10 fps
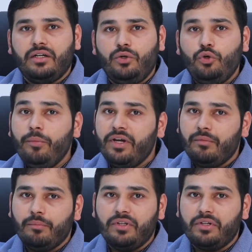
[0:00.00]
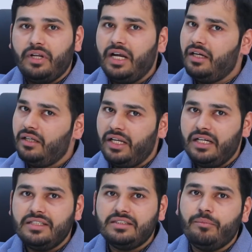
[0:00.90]
to become mother, and that
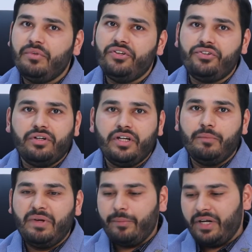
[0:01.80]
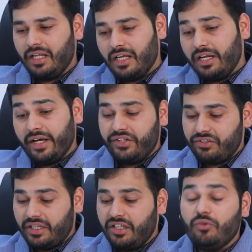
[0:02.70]
is something struck in my mind. I
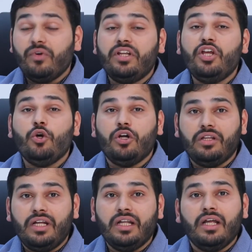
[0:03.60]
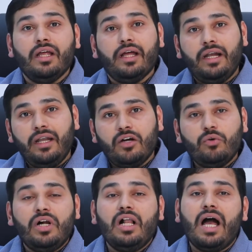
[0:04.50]
started working on that, and now
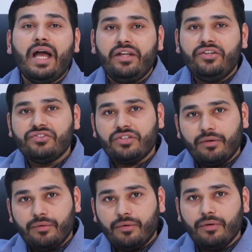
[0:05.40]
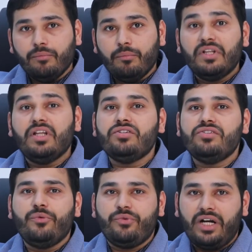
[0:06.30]
high risk mothers
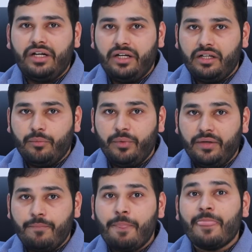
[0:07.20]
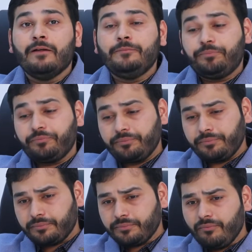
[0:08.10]
have started coming
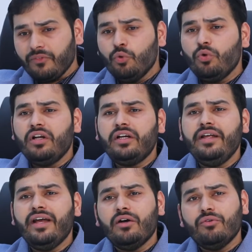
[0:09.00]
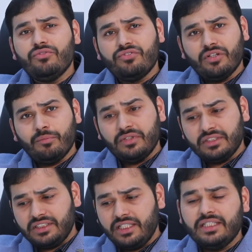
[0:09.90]
who already have some
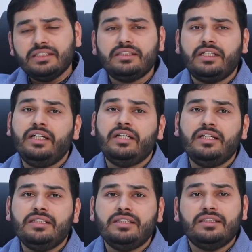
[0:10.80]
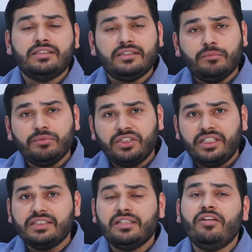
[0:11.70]
serious renal disease, some
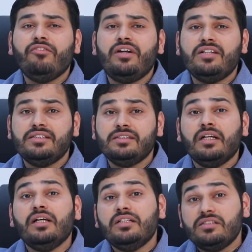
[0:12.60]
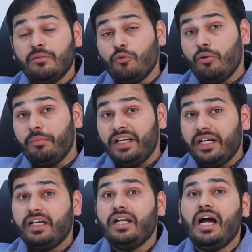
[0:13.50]
serious liver disease, some
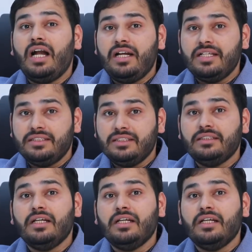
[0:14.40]
complicated heart disease.